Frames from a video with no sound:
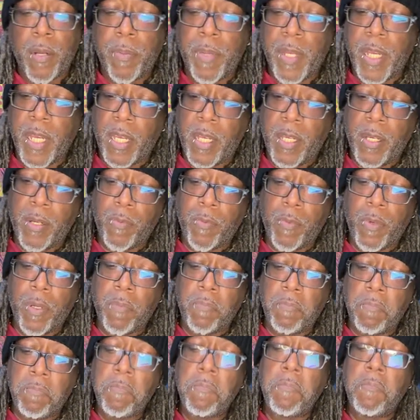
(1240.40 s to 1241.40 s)
be a good one.
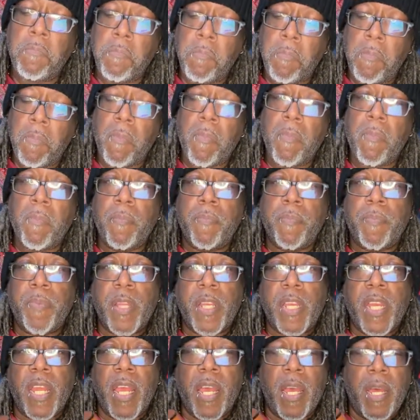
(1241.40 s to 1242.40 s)
But
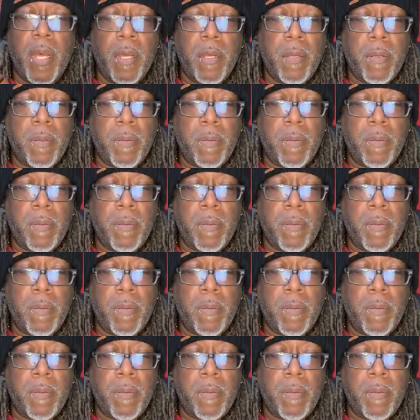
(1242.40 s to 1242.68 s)
yeah,